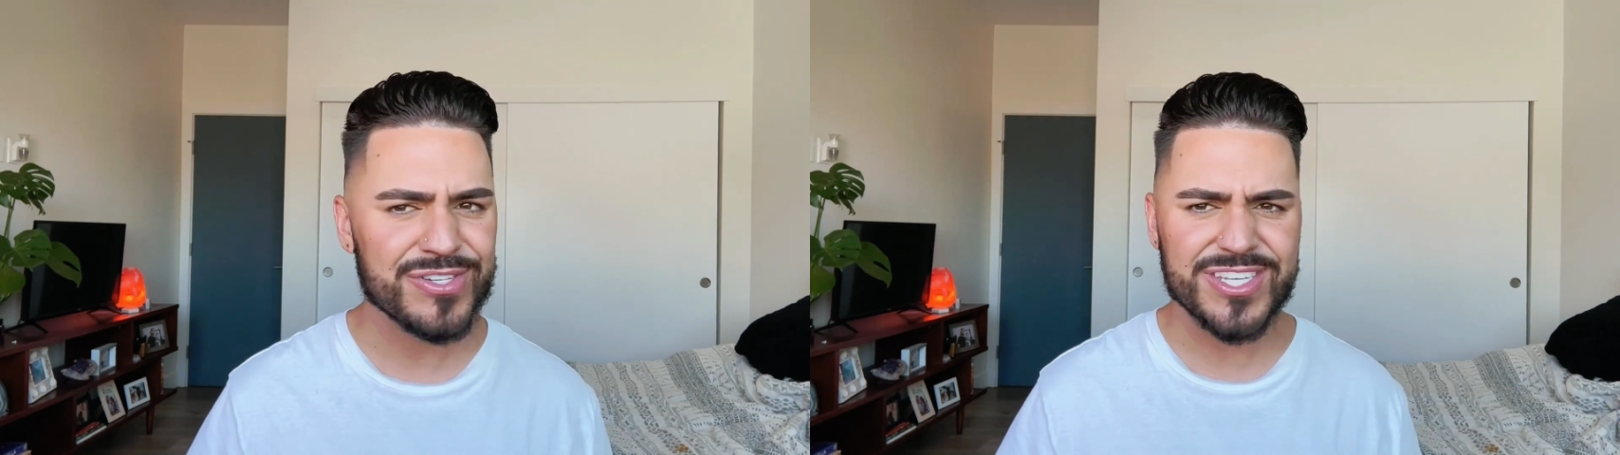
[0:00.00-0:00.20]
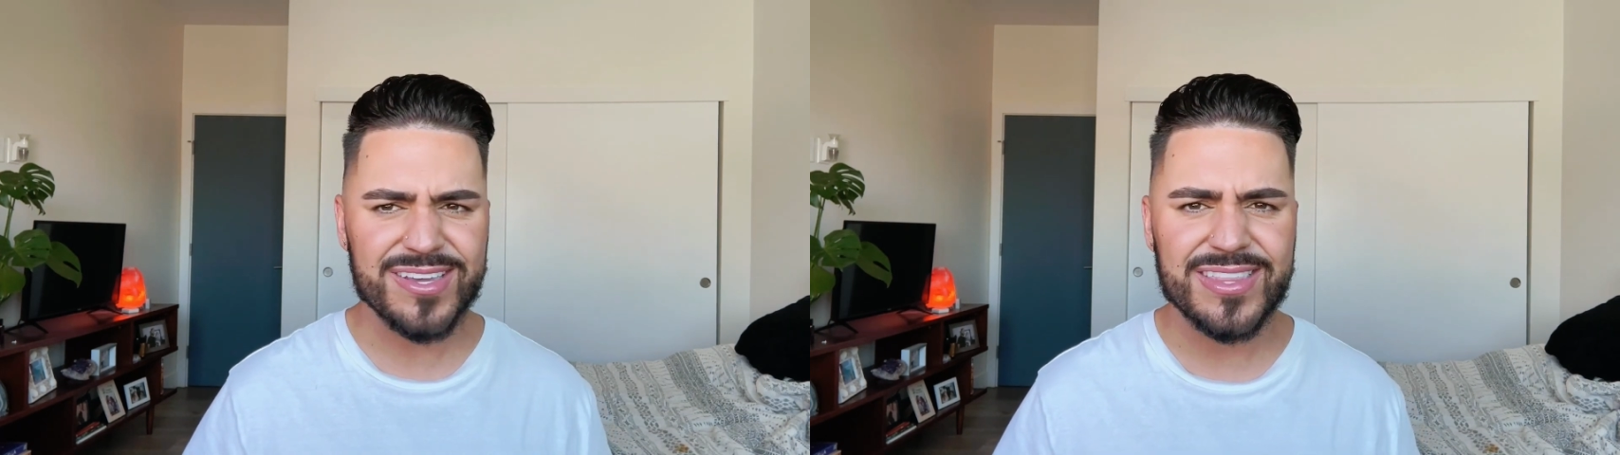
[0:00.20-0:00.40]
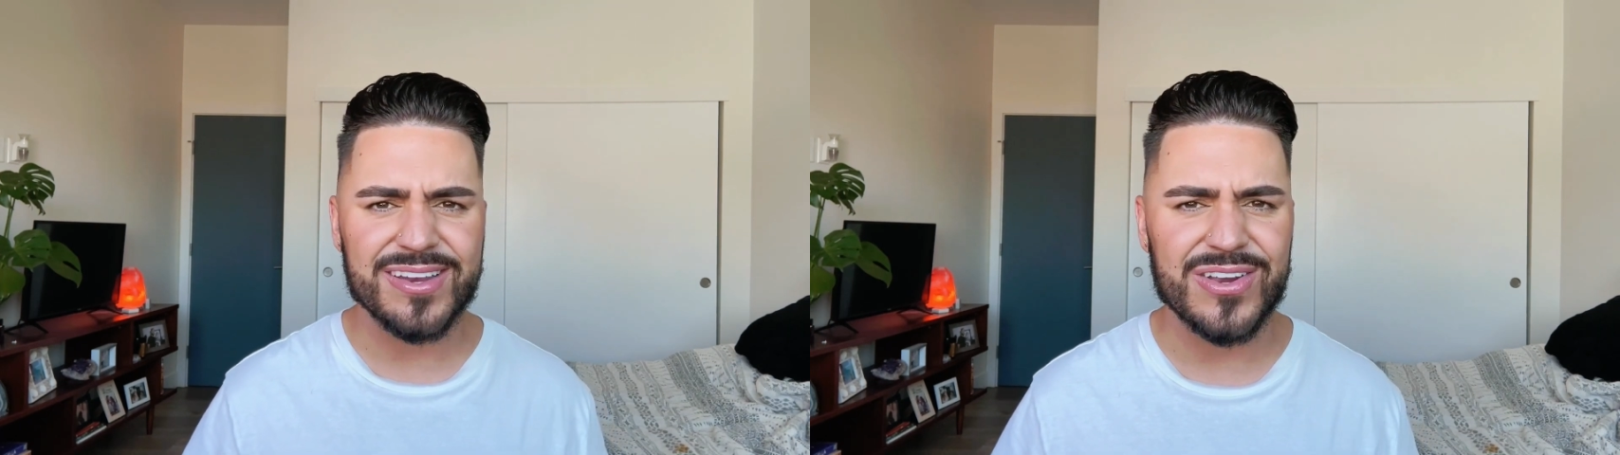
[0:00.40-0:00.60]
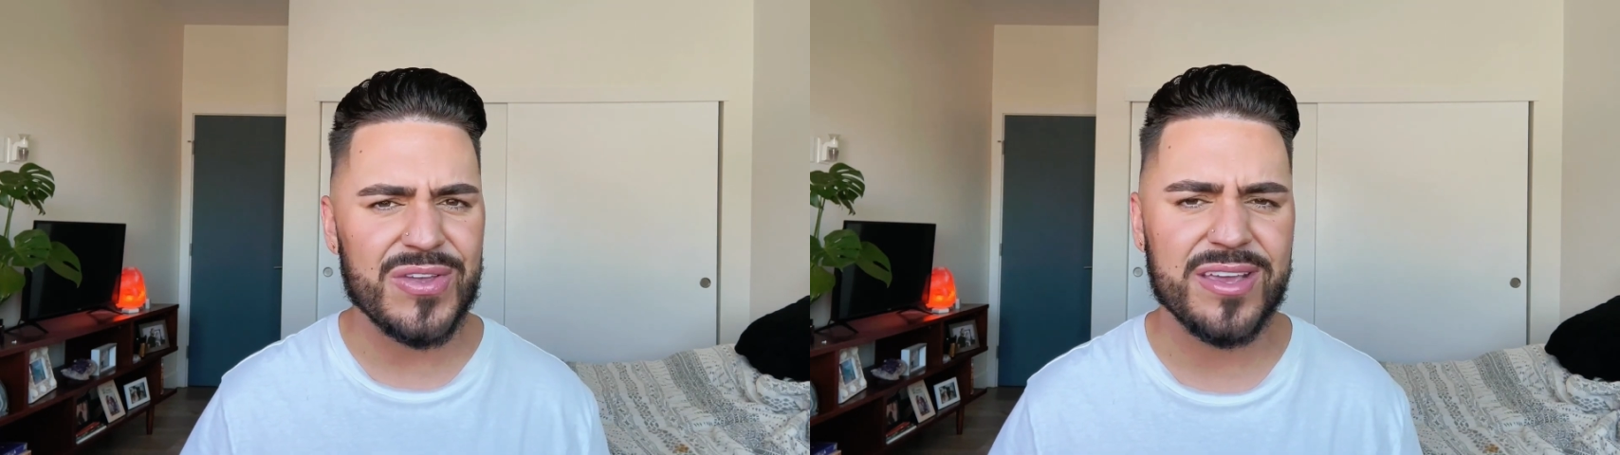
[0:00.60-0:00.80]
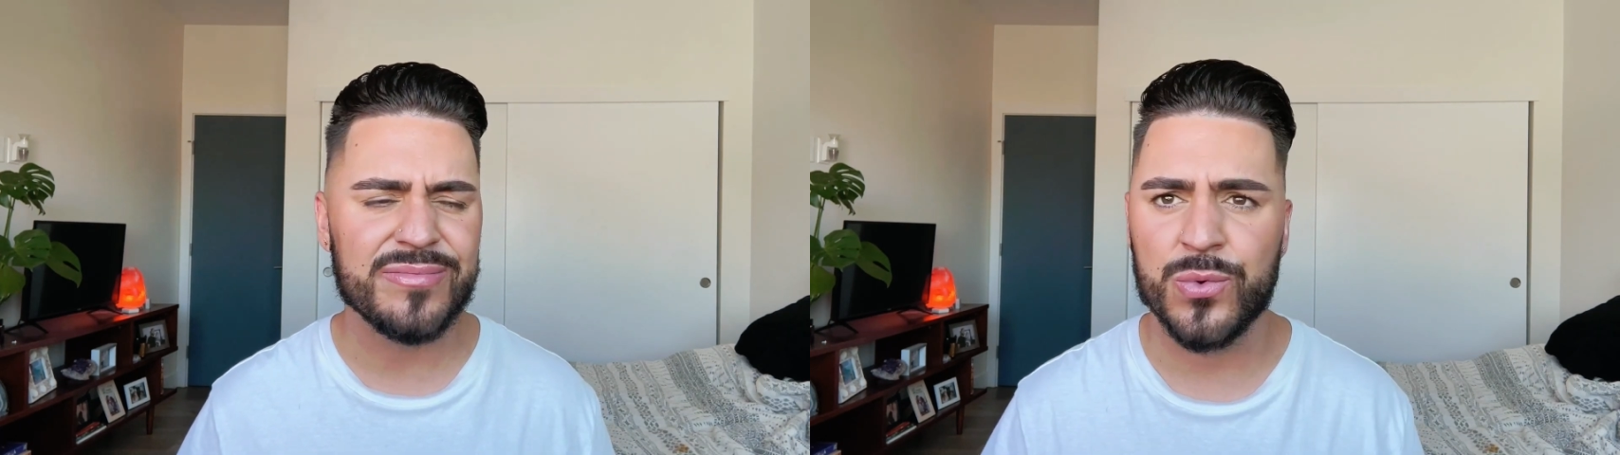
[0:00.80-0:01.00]
you're stuck there, you
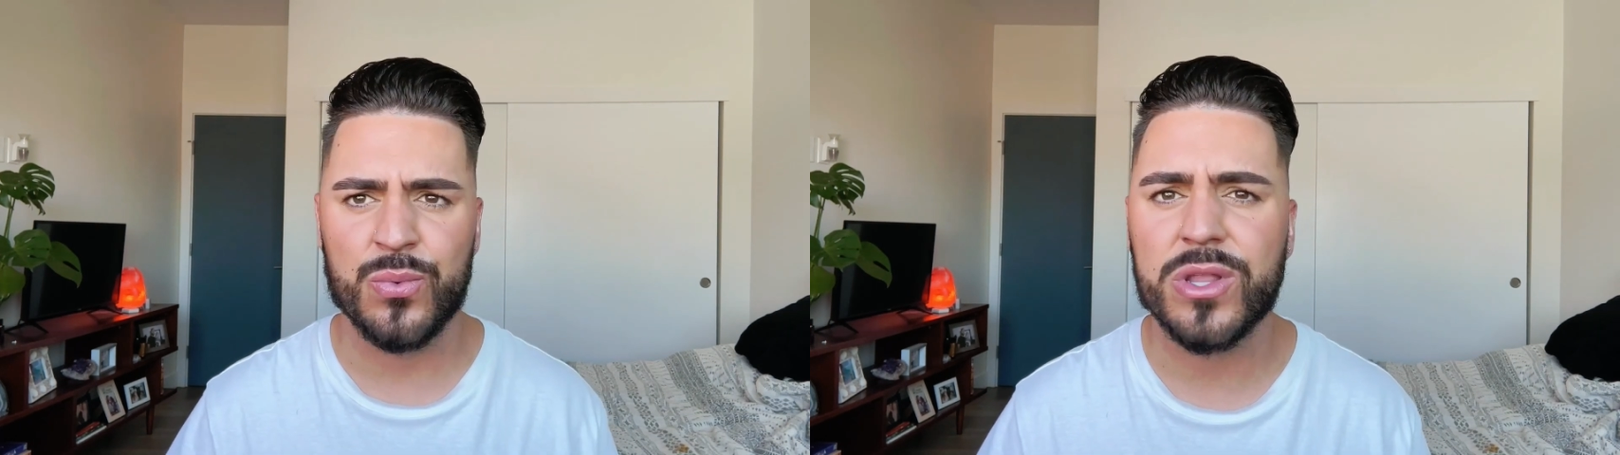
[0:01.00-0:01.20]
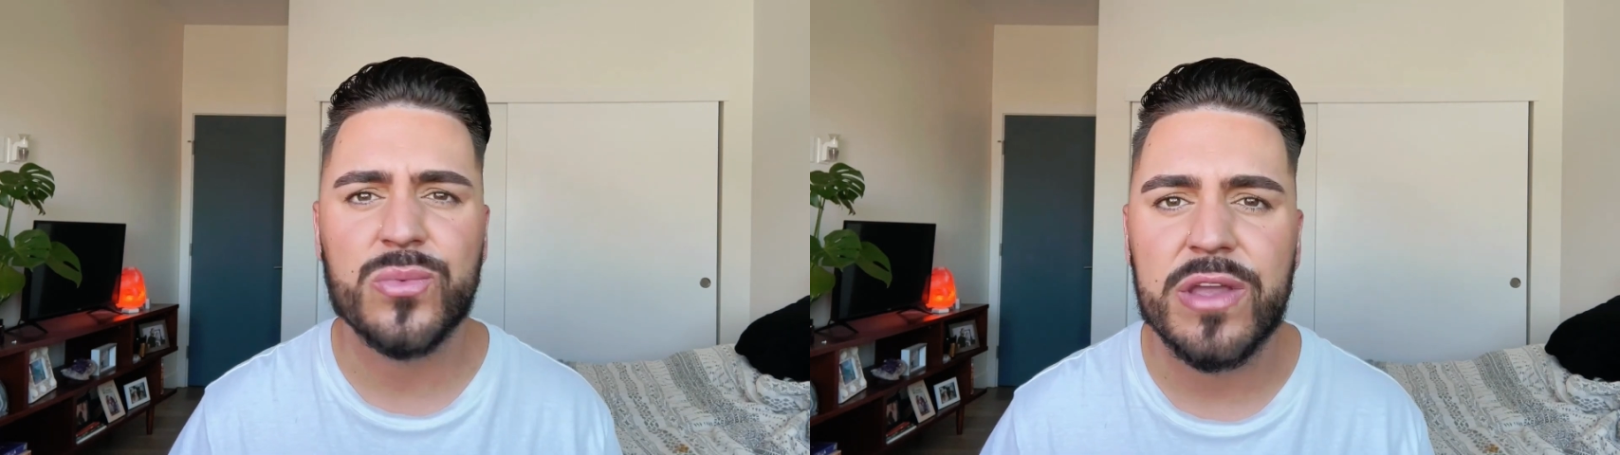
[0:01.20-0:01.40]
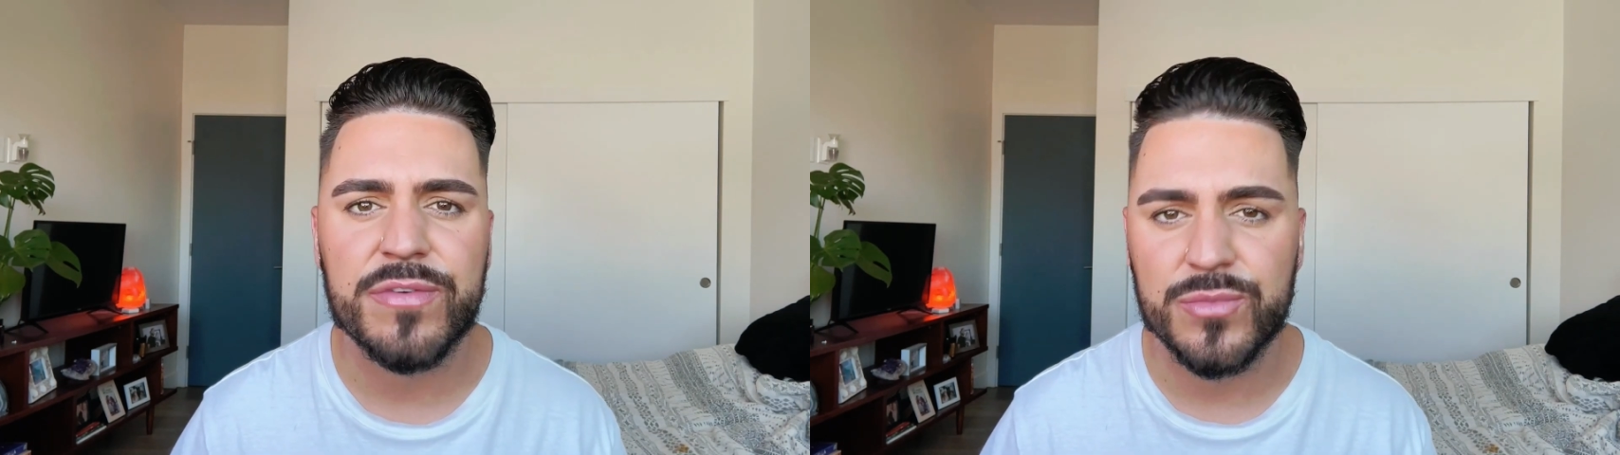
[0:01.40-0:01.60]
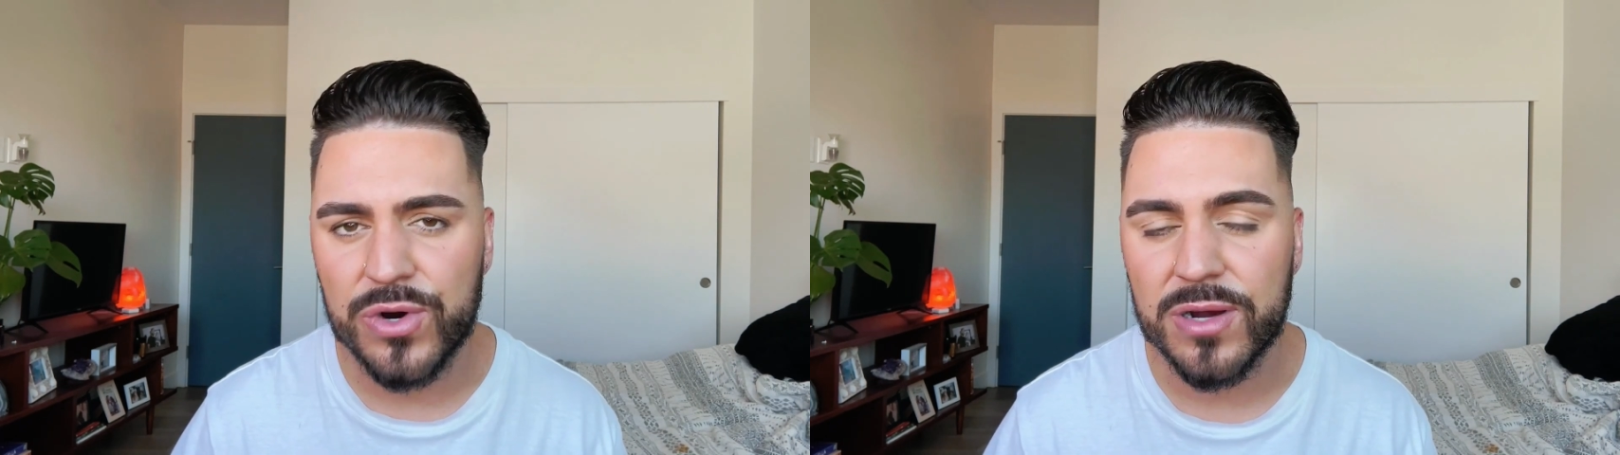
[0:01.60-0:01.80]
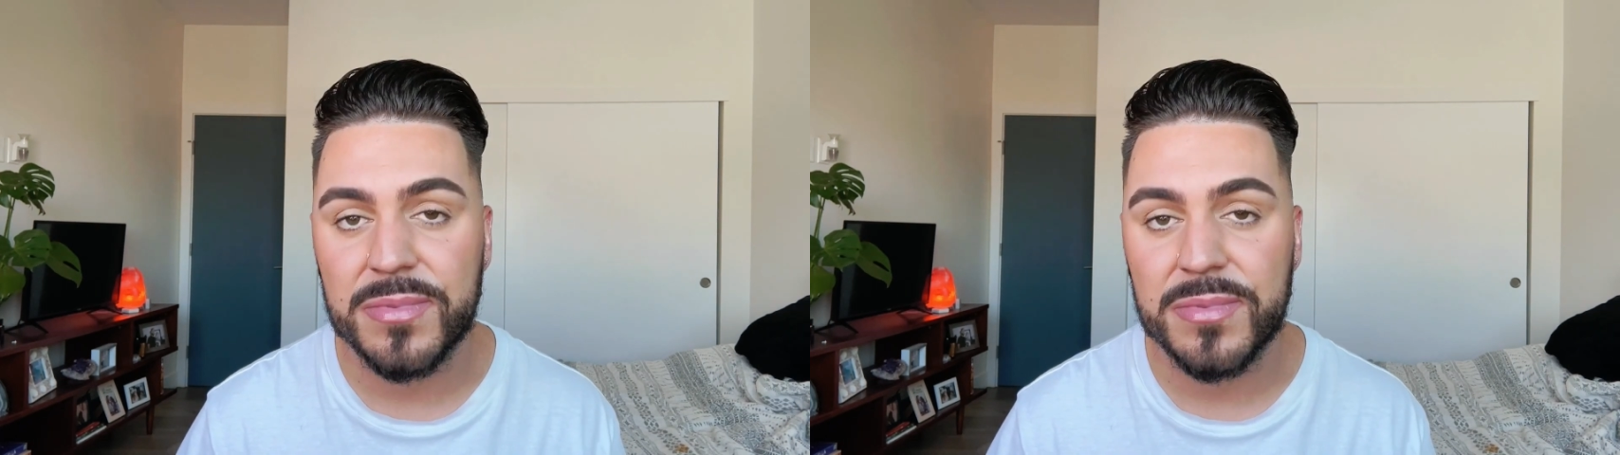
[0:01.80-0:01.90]
can't run away from work,